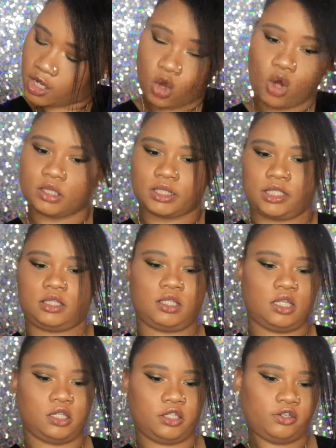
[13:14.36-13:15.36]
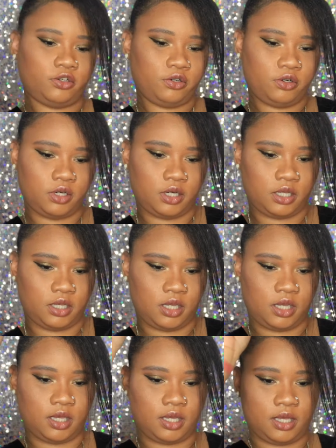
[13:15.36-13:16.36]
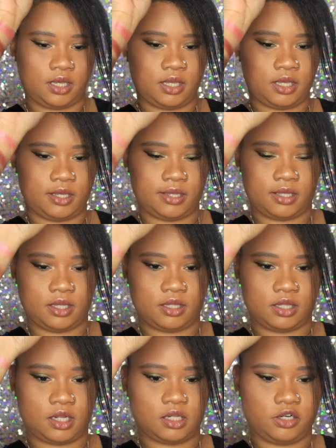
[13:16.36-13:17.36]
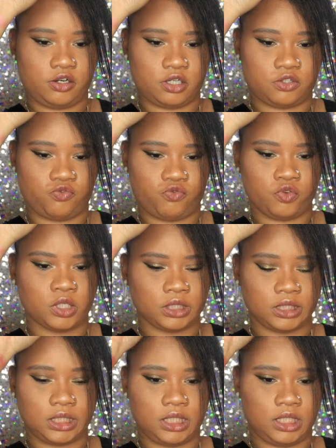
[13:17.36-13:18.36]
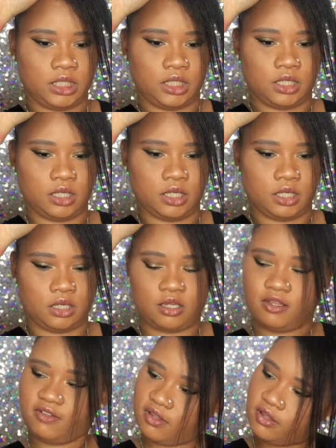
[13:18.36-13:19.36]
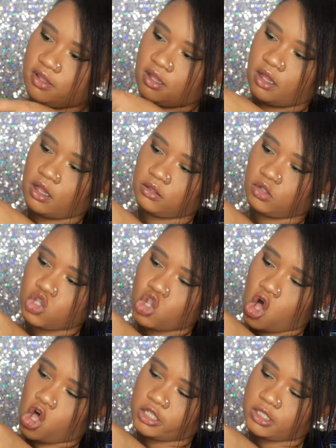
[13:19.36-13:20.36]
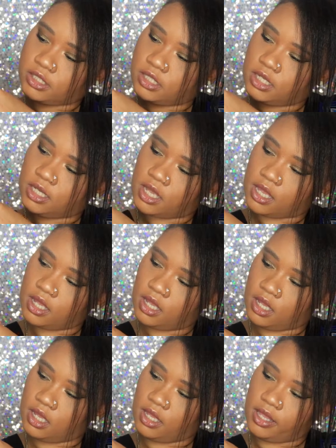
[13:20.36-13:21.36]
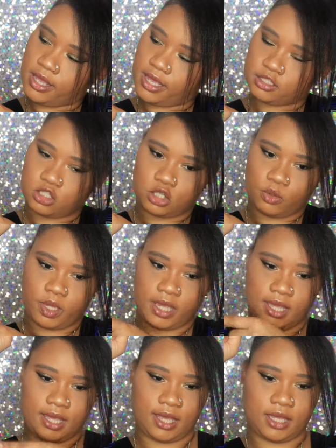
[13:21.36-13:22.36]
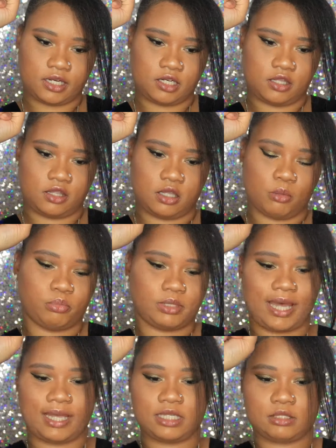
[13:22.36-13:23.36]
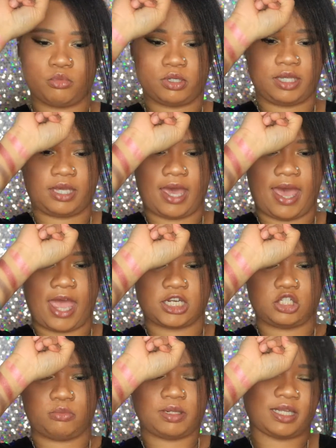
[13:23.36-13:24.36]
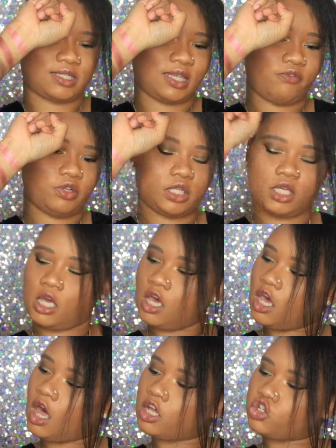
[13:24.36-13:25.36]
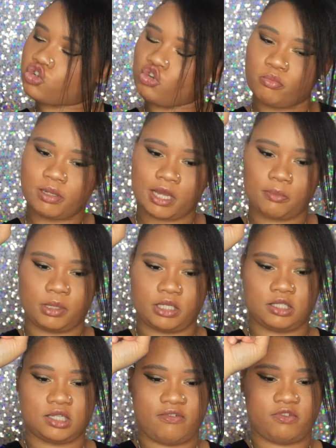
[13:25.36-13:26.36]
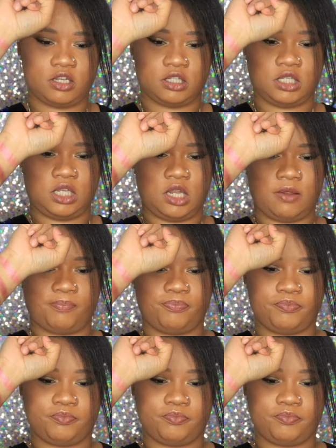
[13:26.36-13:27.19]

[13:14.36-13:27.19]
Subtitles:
all. Like the glitter is really lost into it, and the black is more like an ashy black. It's not really a true black, but it definitely